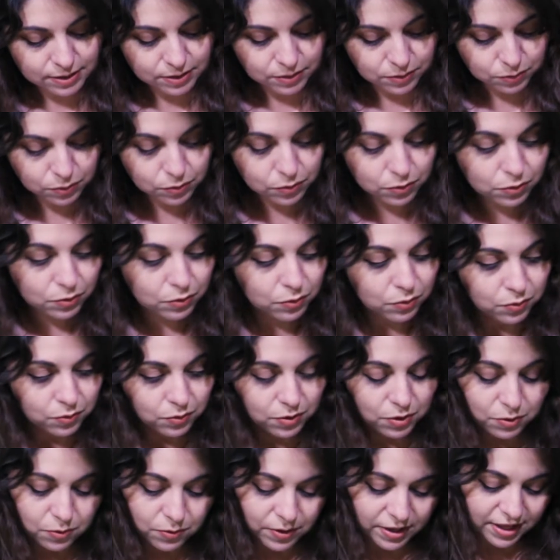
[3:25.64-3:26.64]
Ooh,
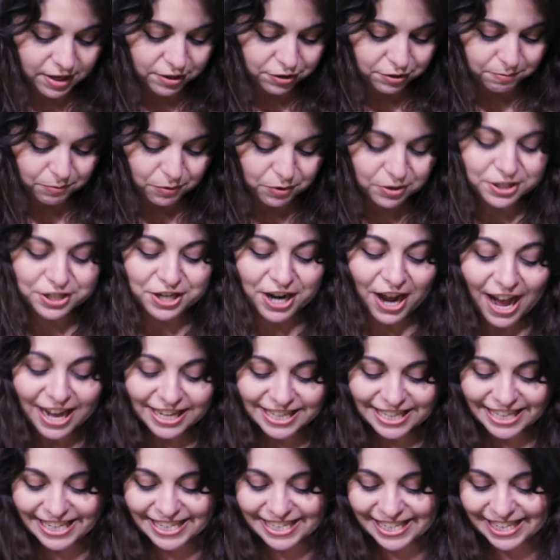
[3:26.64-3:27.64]
oh, and there's more
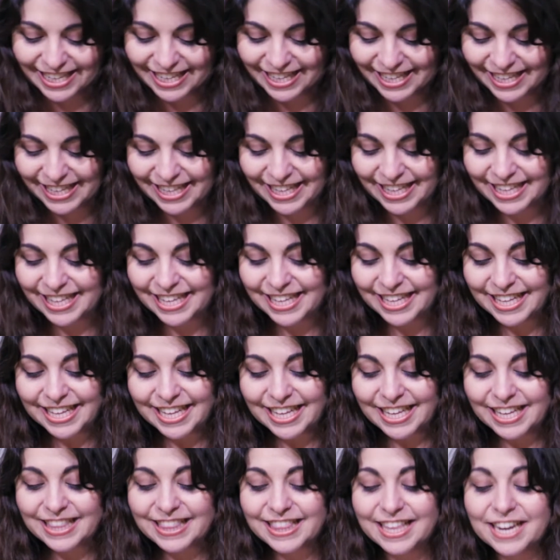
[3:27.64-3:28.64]
chocolate.
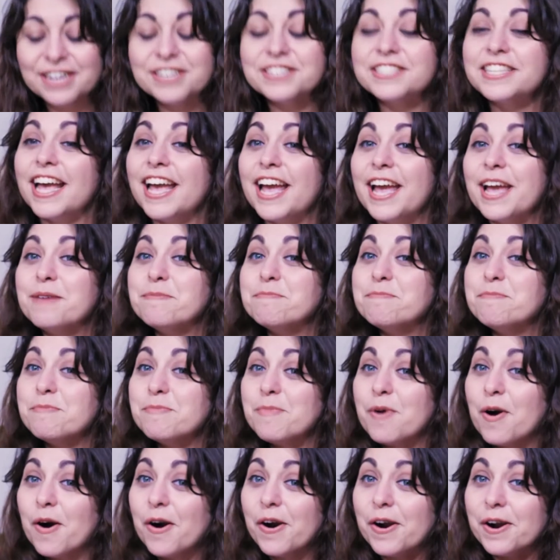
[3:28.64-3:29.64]
There's a
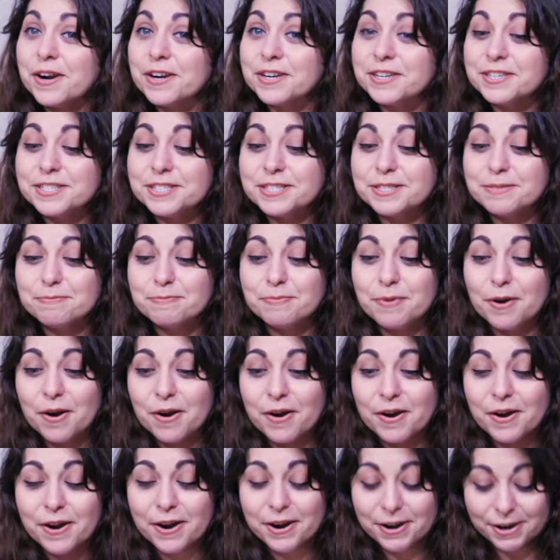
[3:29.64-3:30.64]
Mars
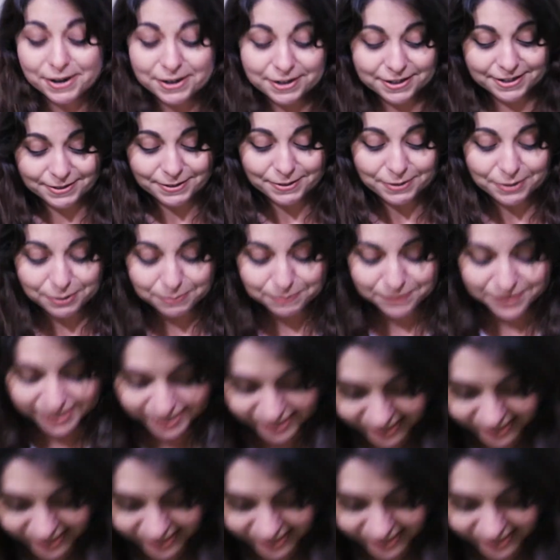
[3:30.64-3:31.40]
bar. Oops.